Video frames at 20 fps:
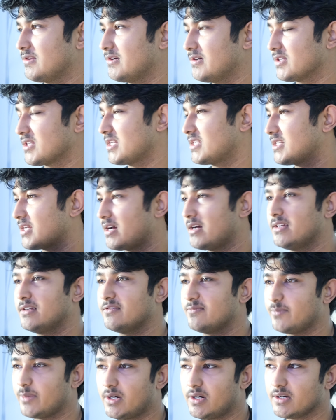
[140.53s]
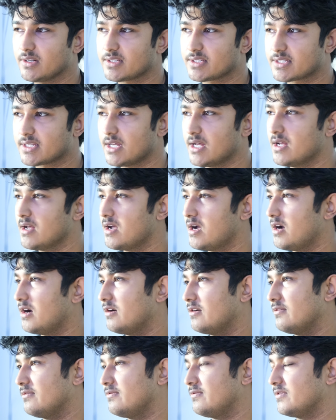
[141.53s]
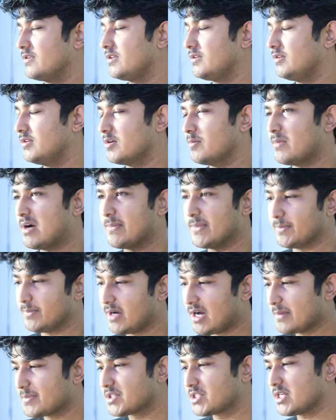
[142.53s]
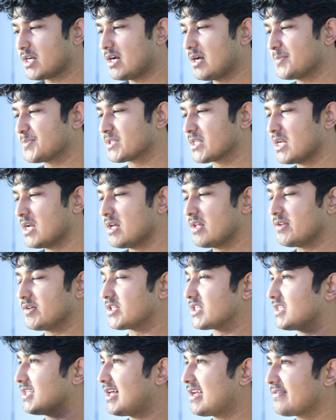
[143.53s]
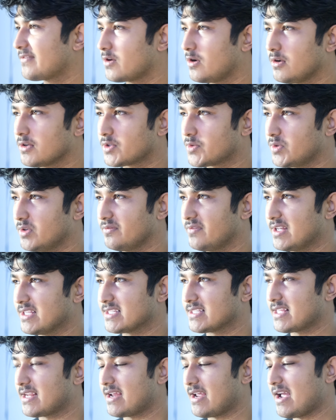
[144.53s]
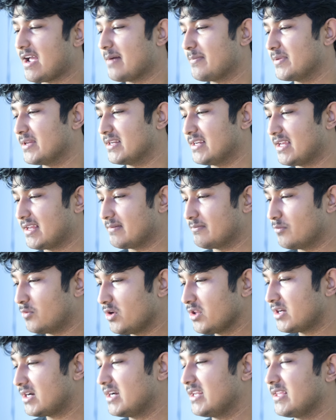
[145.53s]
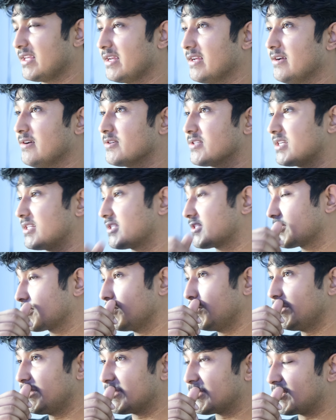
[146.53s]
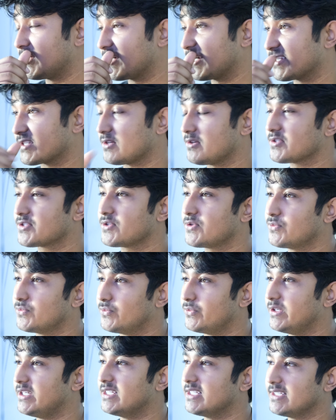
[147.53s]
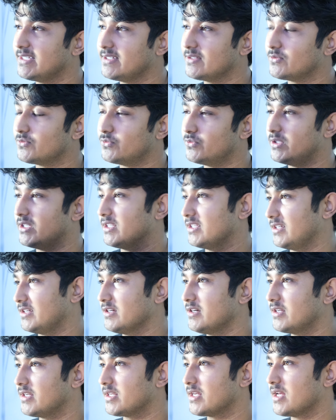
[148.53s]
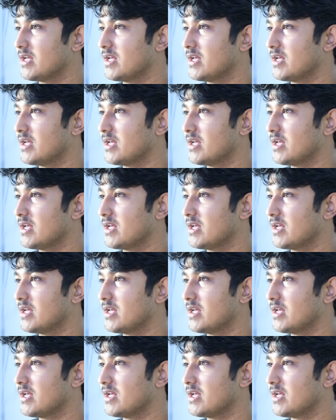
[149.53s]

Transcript: There's a ton of parks of, mom and pop shops. There's a lot of cultural events that happen, and more than anything else, its school district is also really, really good.